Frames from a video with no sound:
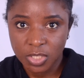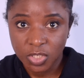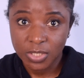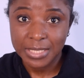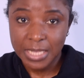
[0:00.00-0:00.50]
it's
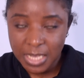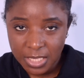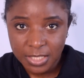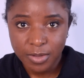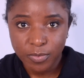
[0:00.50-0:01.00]
just
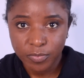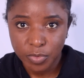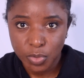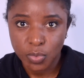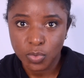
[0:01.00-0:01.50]
easier for
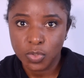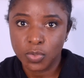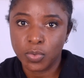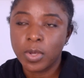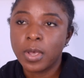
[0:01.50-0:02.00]
you to